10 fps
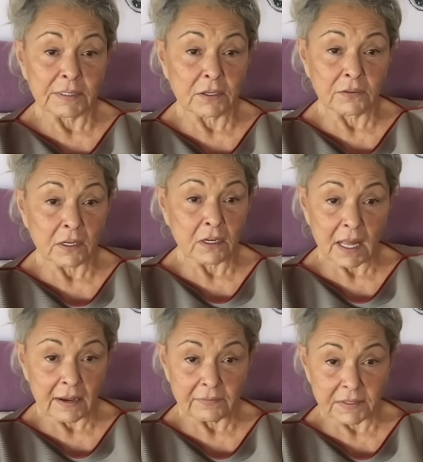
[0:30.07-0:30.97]
we don't
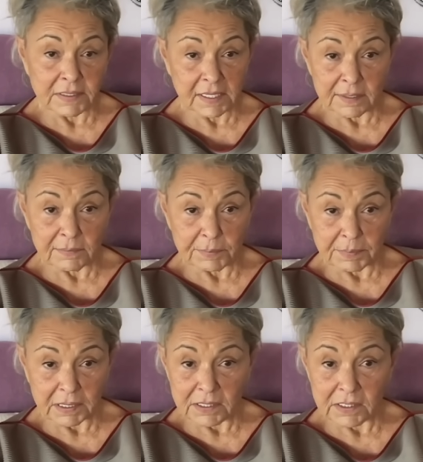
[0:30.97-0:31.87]
all have the same
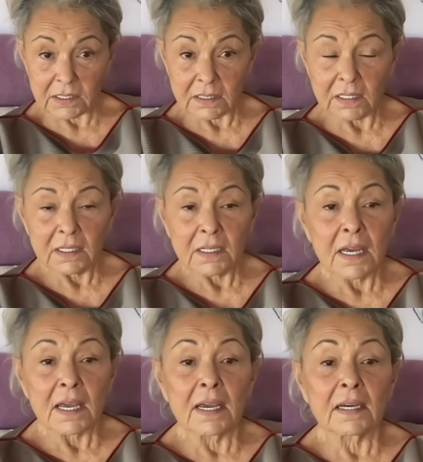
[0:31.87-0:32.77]
opinion
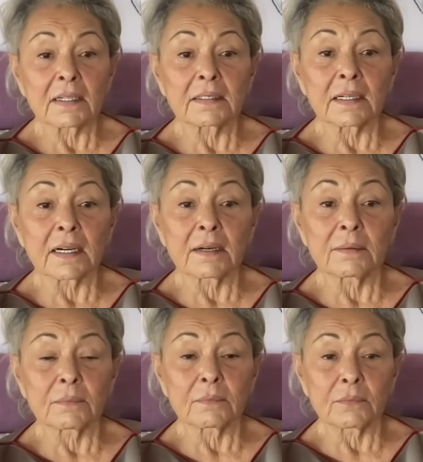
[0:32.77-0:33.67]
and
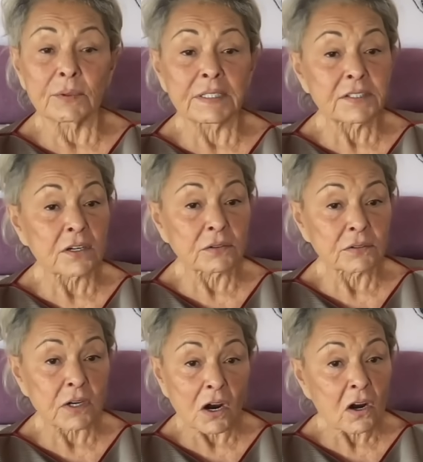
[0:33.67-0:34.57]
um, we
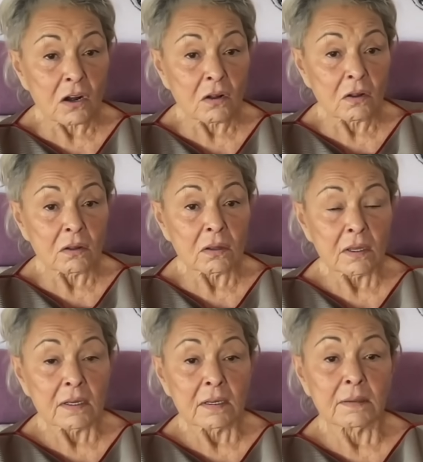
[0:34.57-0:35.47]
don't all
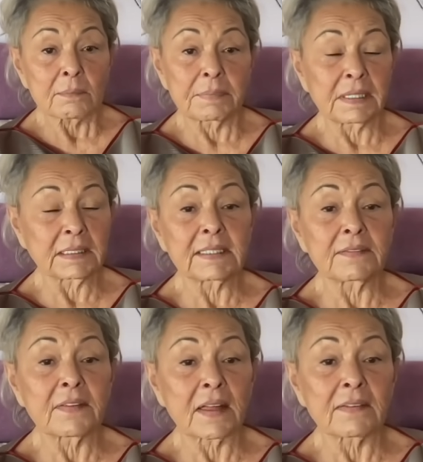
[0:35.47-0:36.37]

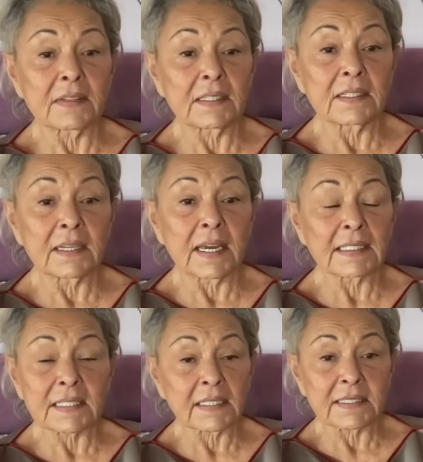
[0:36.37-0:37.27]
believe that the
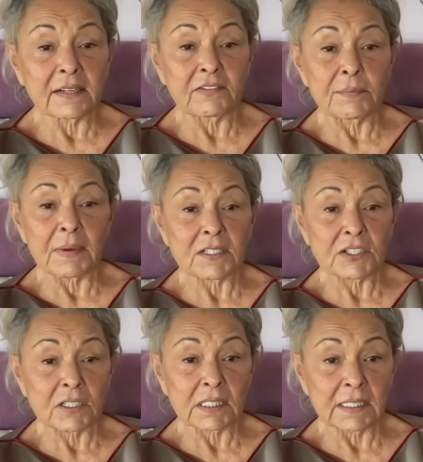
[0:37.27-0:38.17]

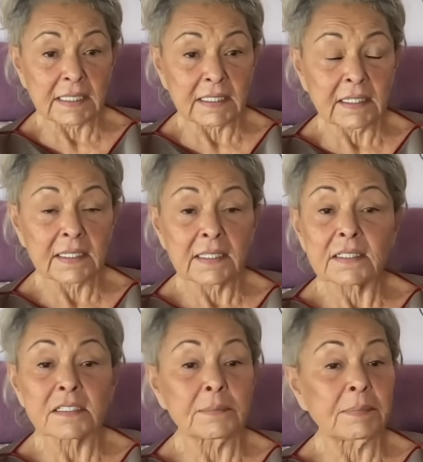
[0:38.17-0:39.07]
anti-defamation league
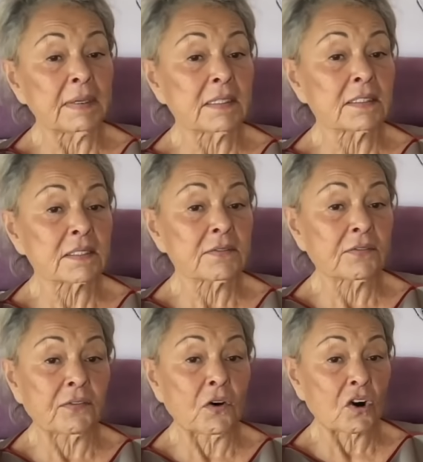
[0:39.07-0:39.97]
speaks
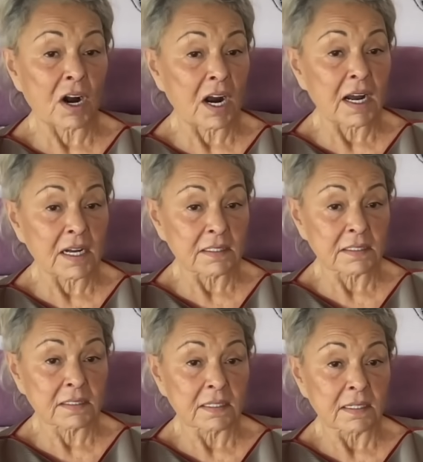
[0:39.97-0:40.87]
for
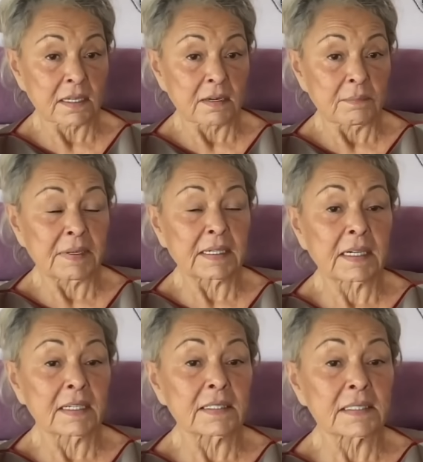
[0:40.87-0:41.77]
us
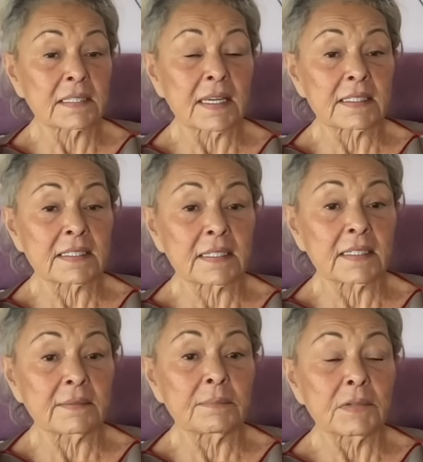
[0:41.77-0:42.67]
because right. they
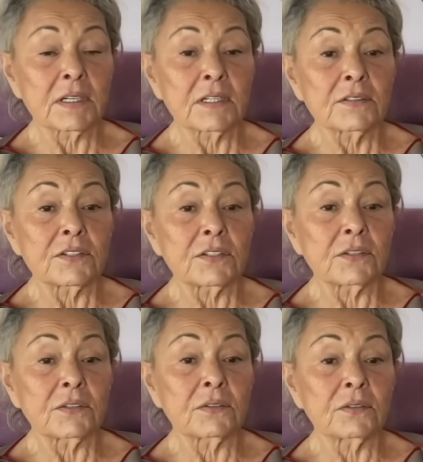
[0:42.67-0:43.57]
seem
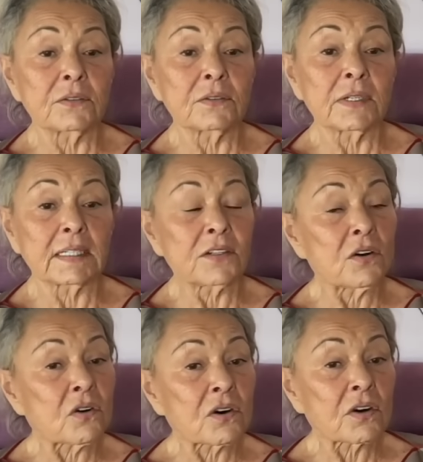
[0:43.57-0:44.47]
to
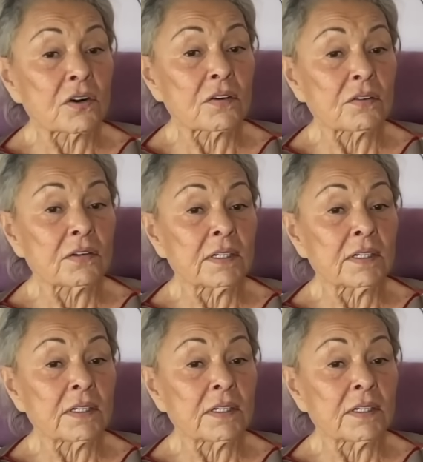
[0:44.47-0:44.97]
ignore